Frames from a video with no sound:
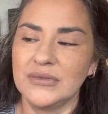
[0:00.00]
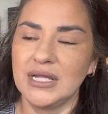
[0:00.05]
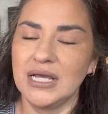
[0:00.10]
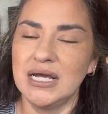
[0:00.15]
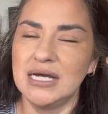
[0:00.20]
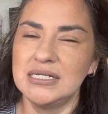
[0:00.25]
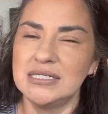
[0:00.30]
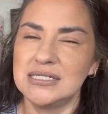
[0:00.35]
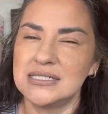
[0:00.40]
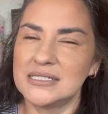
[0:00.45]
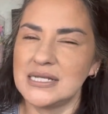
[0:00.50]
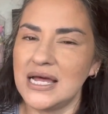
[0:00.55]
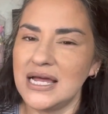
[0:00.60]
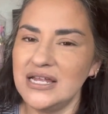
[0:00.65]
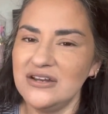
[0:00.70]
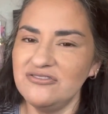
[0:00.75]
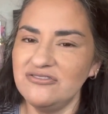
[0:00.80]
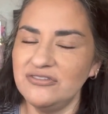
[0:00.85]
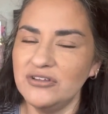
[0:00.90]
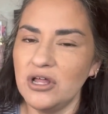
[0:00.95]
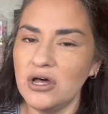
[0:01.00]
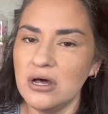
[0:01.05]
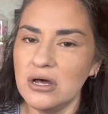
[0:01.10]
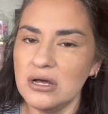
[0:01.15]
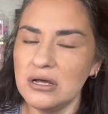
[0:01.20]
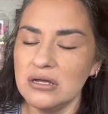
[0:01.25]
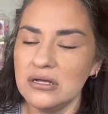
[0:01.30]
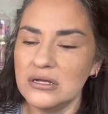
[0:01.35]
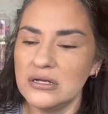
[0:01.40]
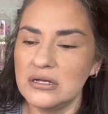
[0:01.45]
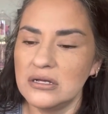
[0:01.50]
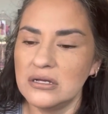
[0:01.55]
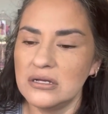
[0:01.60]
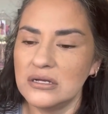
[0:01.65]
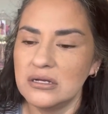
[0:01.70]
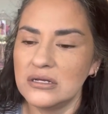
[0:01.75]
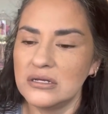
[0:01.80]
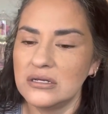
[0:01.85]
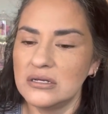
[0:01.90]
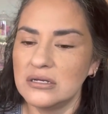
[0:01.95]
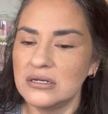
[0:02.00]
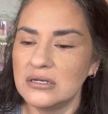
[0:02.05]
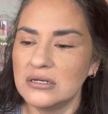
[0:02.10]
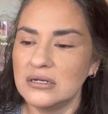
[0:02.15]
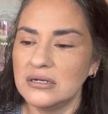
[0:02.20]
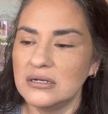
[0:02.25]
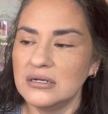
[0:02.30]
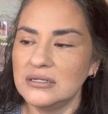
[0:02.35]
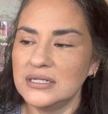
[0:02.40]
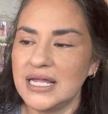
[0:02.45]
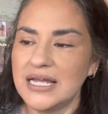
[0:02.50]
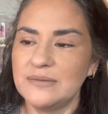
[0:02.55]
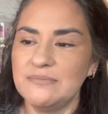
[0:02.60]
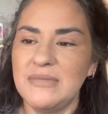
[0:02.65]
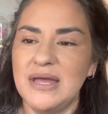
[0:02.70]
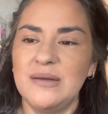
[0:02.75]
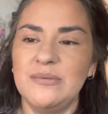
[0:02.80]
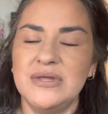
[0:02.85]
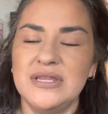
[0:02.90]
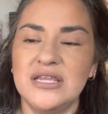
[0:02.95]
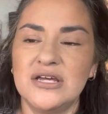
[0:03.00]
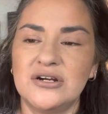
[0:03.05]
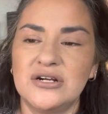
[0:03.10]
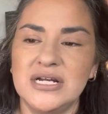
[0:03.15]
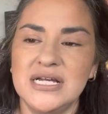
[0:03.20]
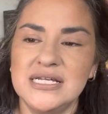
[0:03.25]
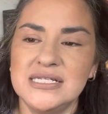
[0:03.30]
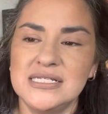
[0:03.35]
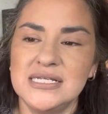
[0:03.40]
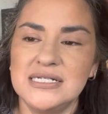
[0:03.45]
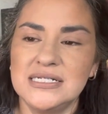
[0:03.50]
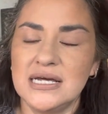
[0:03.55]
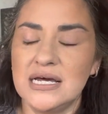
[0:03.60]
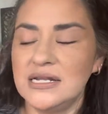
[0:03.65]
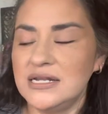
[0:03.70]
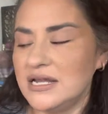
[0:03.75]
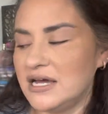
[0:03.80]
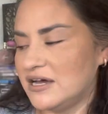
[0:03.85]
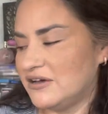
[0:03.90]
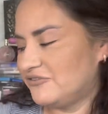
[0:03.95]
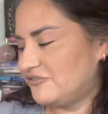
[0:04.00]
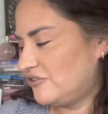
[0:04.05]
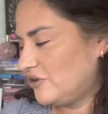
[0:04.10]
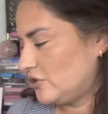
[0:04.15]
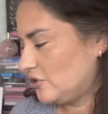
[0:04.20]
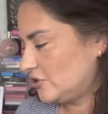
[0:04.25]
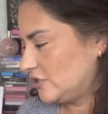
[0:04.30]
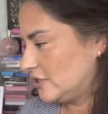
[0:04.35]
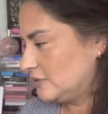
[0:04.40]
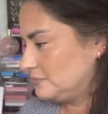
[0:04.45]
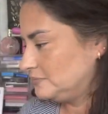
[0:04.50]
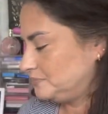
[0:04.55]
a design flaw. Like maybe there isn't enough, hold on.